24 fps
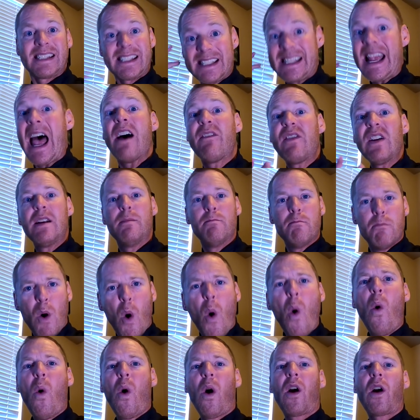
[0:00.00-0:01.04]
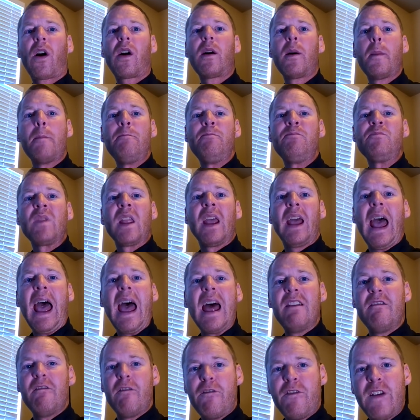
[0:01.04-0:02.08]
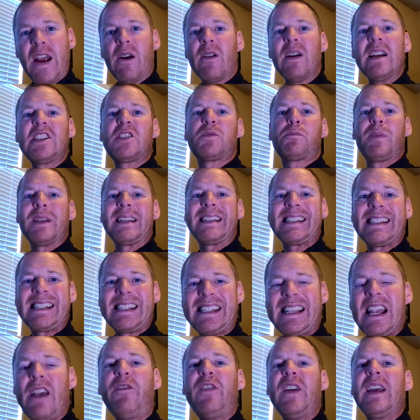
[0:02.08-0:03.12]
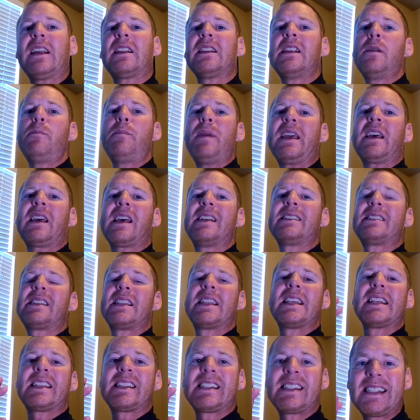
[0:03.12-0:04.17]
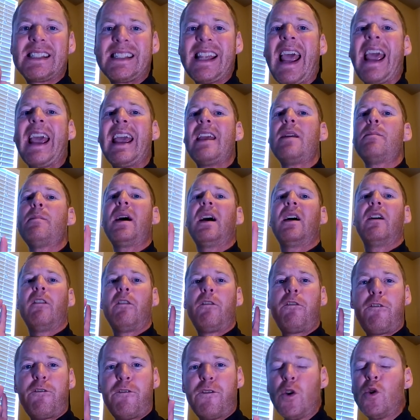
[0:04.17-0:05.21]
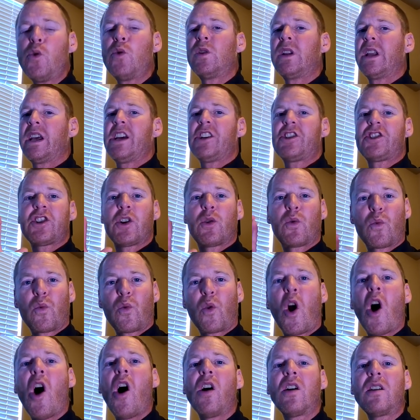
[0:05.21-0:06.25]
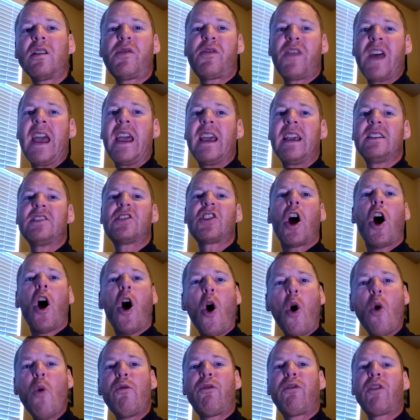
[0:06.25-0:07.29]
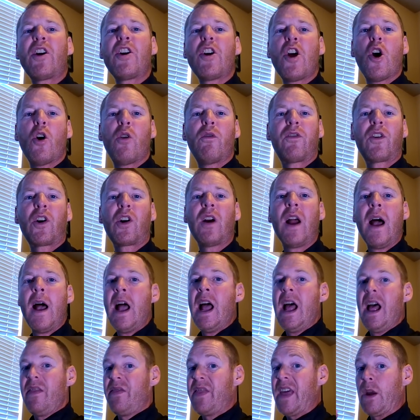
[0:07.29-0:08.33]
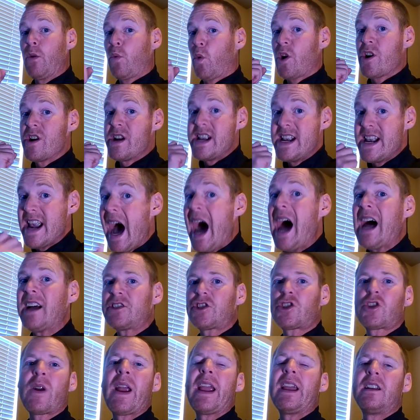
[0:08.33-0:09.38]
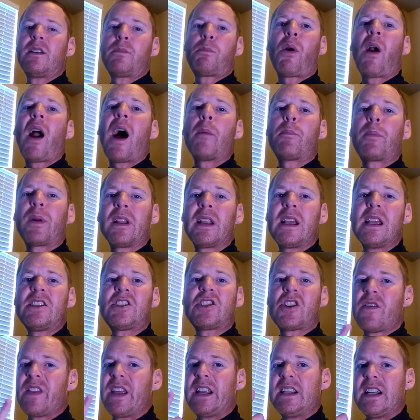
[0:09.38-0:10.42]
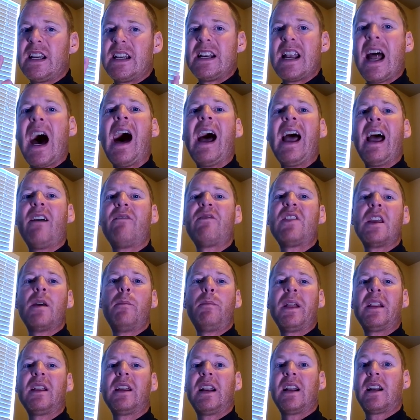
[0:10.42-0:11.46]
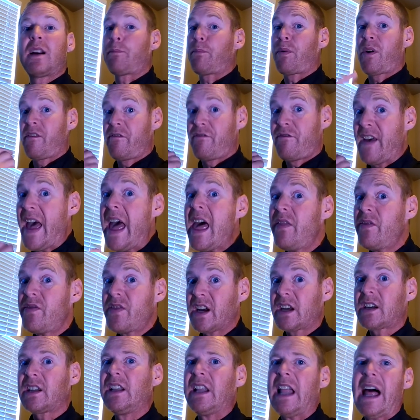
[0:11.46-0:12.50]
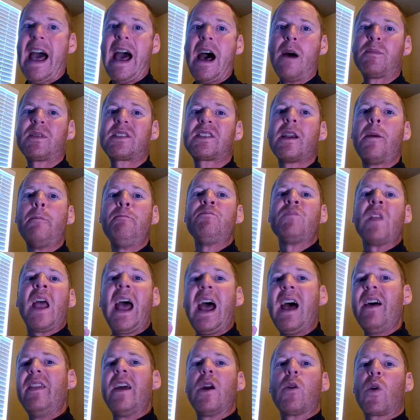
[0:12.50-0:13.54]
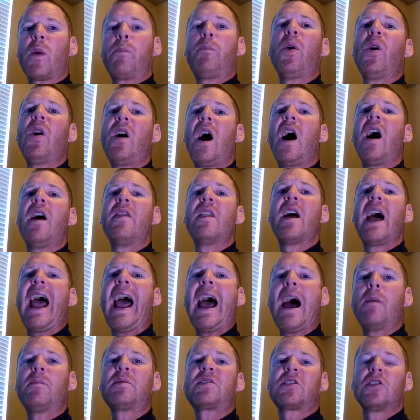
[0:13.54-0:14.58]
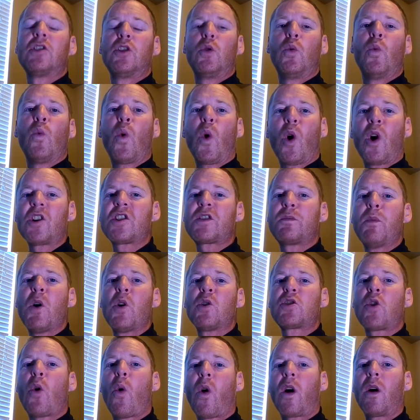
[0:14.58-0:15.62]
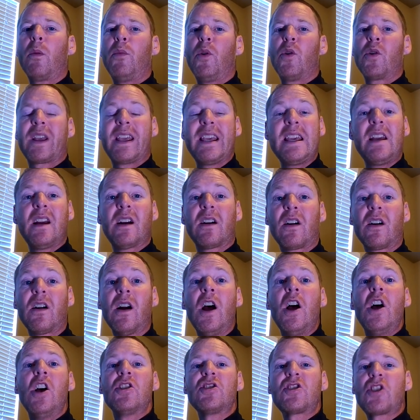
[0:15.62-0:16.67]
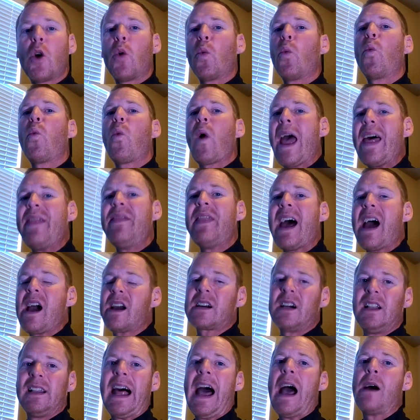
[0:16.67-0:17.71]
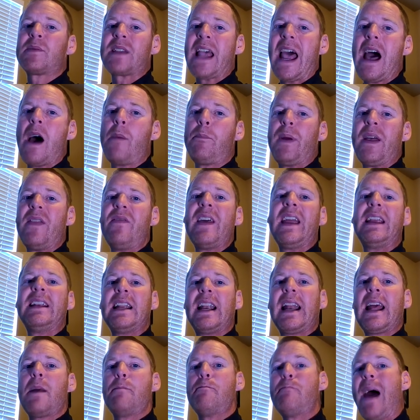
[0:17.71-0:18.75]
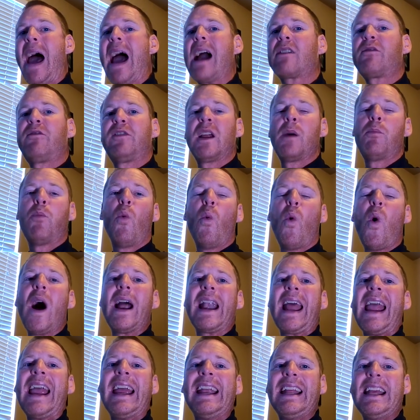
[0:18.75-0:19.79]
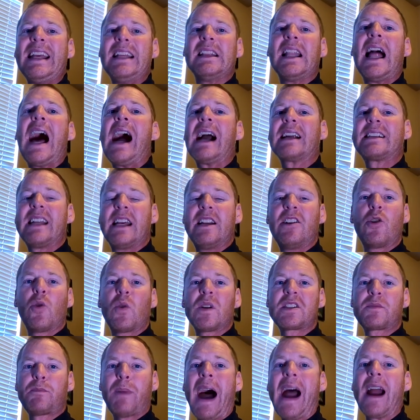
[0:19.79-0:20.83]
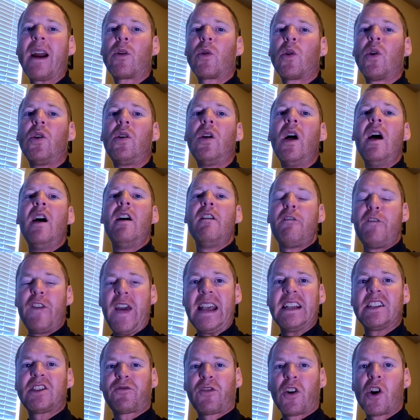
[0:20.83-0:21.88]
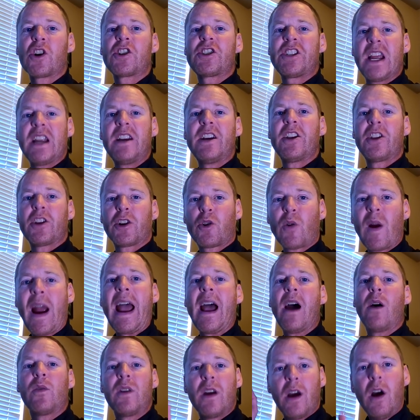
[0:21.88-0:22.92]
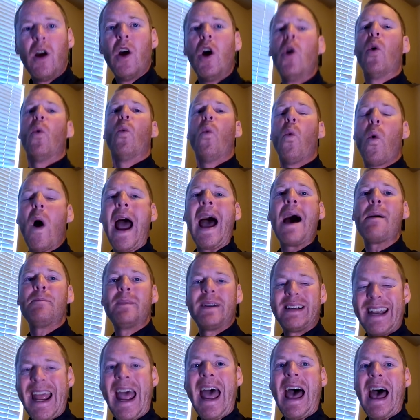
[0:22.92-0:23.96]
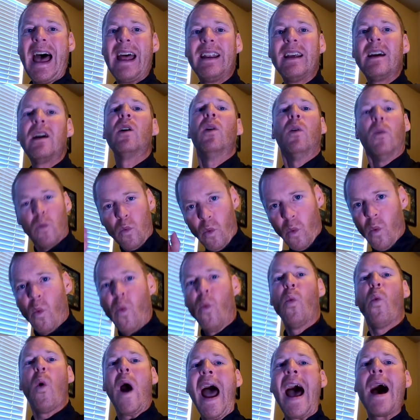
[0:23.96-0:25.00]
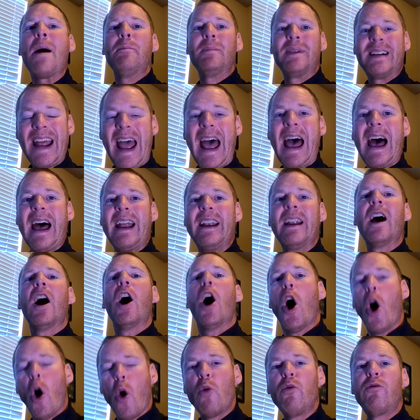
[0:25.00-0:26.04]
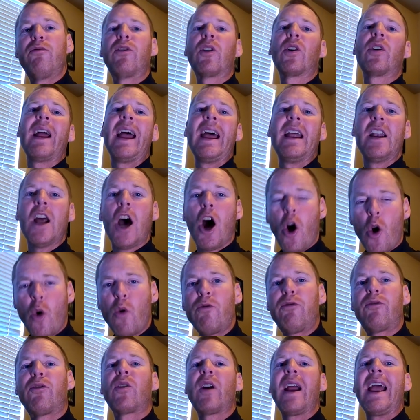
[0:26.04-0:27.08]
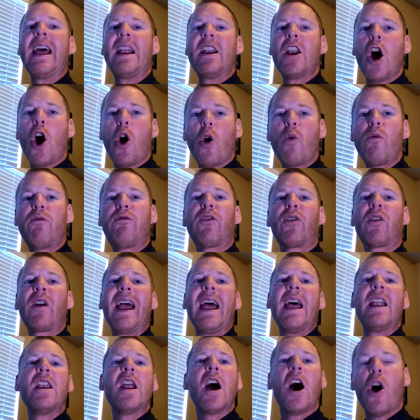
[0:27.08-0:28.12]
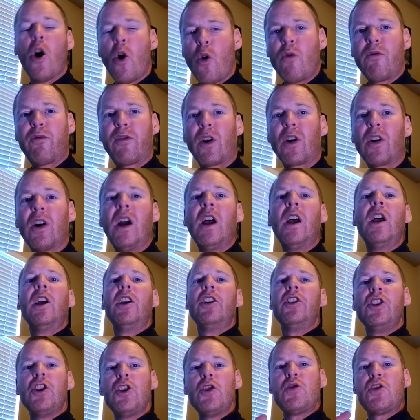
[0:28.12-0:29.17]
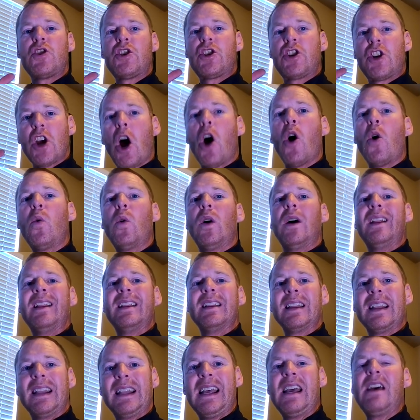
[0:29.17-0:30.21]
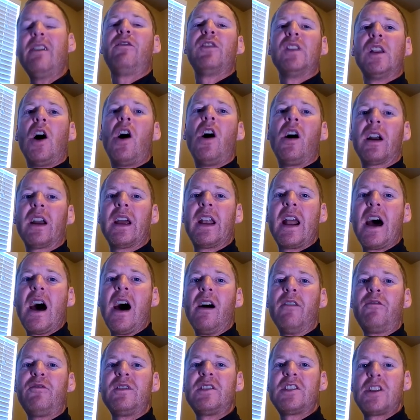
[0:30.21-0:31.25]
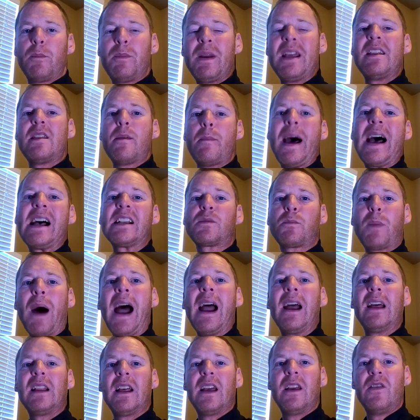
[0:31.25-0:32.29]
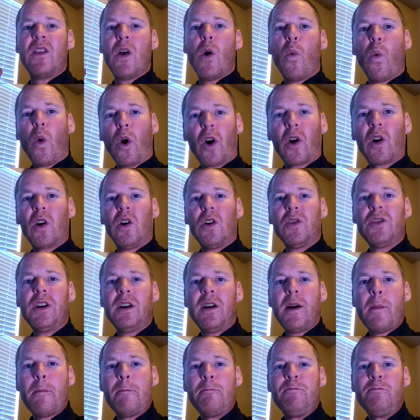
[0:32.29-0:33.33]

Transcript: seven more, and very specifically because of the same foolish, wrong things over and over. They were not trained properly, so they did not have the ability to prevent the collapse and they were put on the absolute worst, most horrible gear. So when that collapse happened, they did a backflip 180, locked into a spiral, face first into the ground, whap dead, whap dead, over and over and over and over. You don't live long enough to be the best pilot in the world